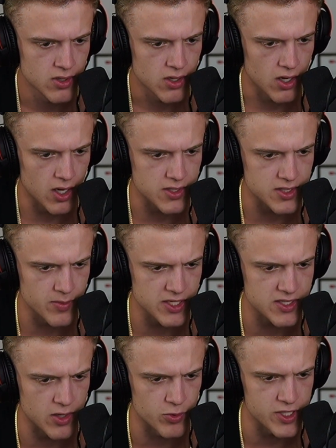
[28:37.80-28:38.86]
Uh, somebody
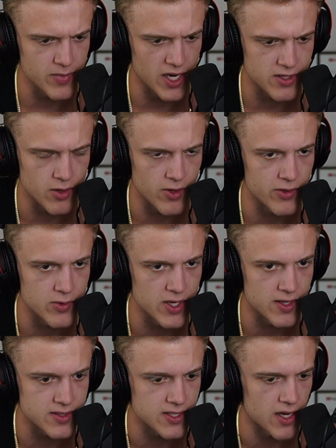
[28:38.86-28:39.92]
said read my dono. You
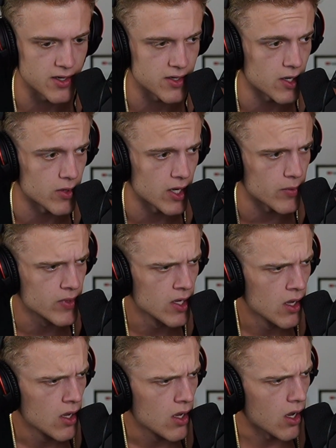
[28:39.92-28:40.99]
didn't send a dono.
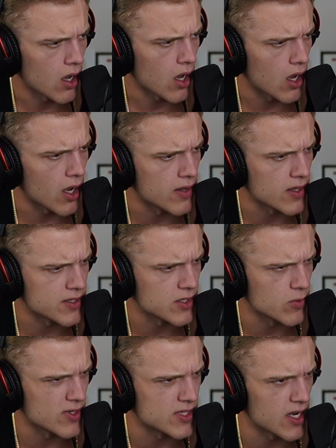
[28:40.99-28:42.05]
Uh, unless it
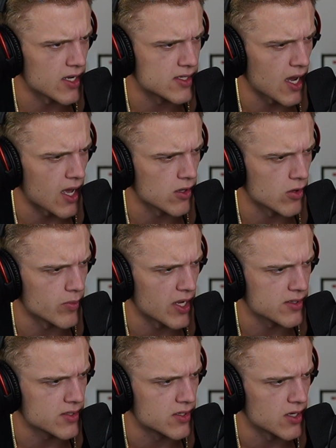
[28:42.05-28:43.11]
was a dollar
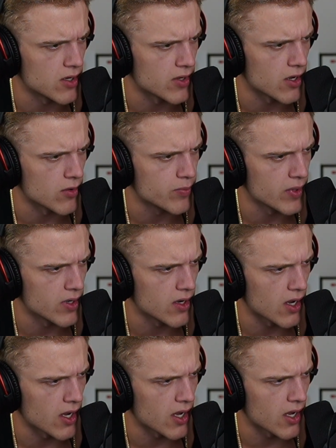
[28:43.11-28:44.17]
based dono. But,
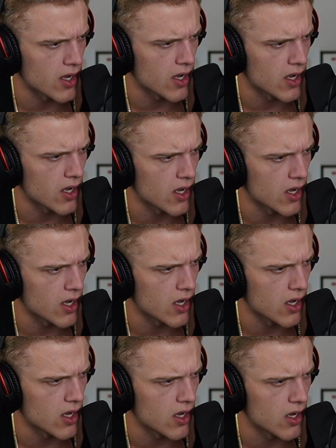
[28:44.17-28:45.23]

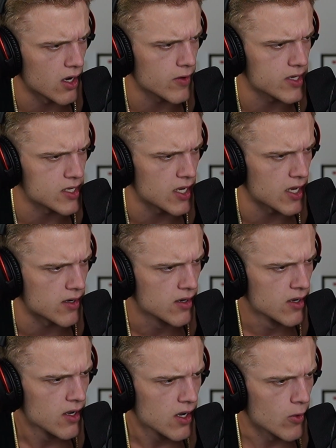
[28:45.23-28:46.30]
uh, oh, you did.
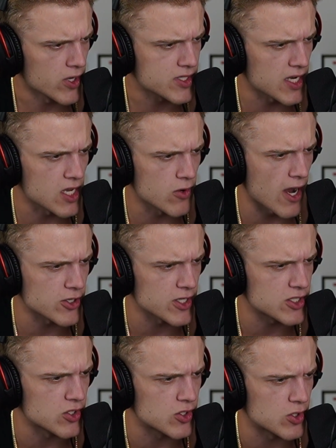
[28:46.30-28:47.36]
I want to say
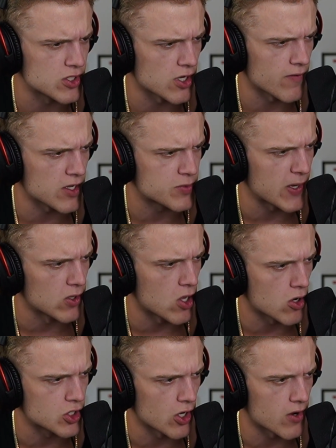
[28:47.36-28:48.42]
congratulations. You deserve it. It's been a
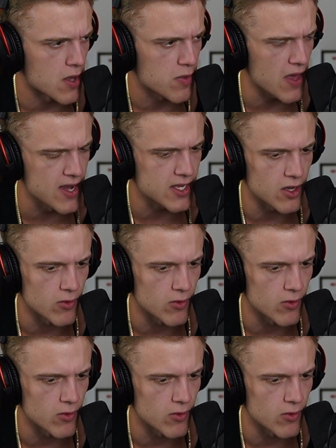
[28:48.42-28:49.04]
long journey. Thank you.